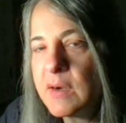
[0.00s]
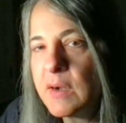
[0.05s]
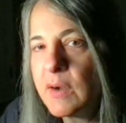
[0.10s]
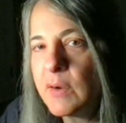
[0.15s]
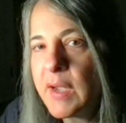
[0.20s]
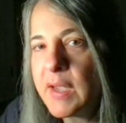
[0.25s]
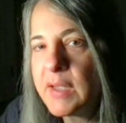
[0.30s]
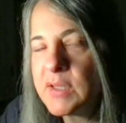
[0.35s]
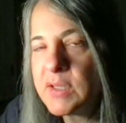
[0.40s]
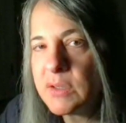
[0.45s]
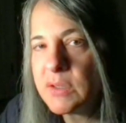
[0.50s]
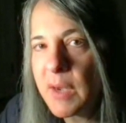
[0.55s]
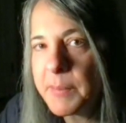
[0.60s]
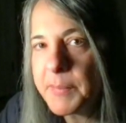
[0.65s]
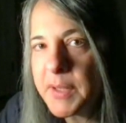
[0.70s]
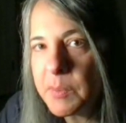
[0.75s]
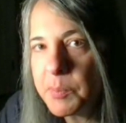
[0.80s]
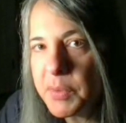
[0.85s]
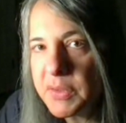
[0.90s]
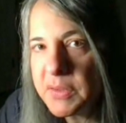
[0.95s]
Okay. And so now I'm going
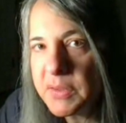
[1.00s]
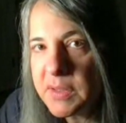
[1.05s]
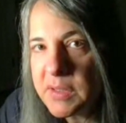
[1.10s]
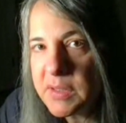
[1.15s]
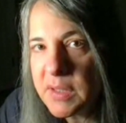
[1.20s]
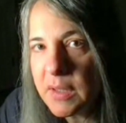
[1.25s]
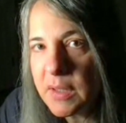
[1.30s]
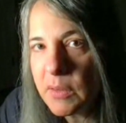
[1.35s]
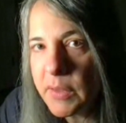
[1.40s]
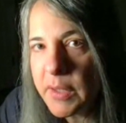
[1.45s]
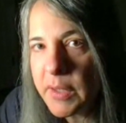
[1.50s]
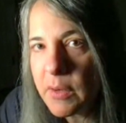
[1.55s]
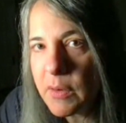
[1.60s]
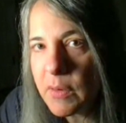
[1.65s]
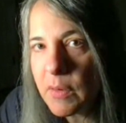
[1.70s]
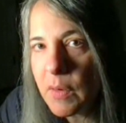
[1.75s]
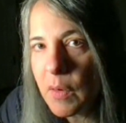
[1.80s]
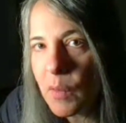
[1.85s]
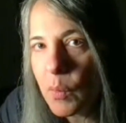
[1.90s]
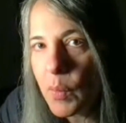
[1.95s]
to put this little
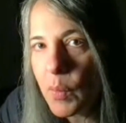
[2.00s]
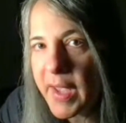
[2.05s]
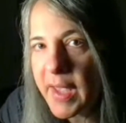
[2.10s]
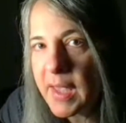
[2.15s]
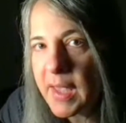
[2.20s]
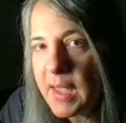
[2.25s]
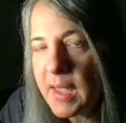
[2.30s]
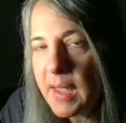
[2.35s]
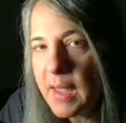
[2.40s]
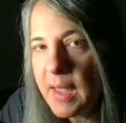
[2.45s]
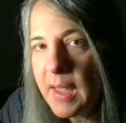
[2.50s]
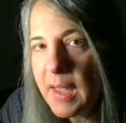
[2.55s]
arrow away